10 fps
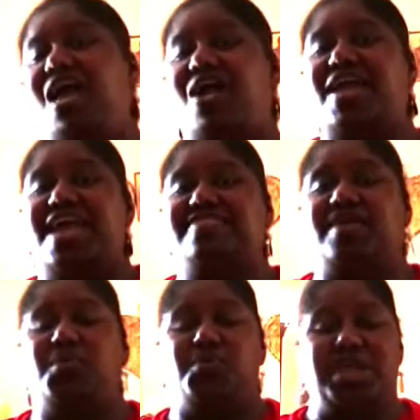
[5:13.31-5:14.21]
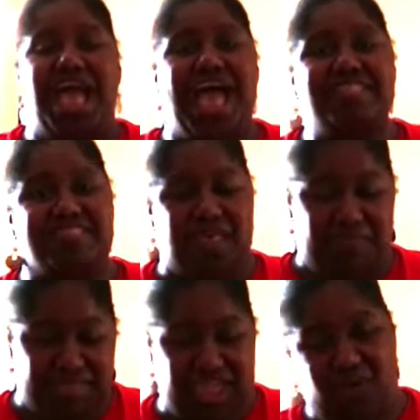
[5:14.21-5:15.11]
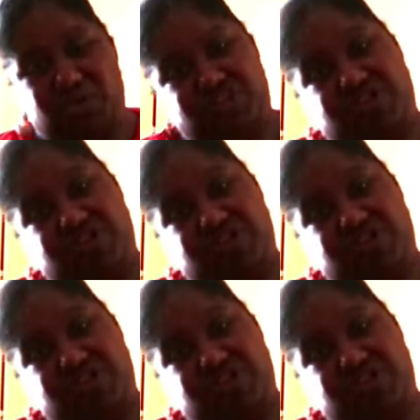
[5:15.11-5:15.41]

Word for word: Okay, so when we hide something, we're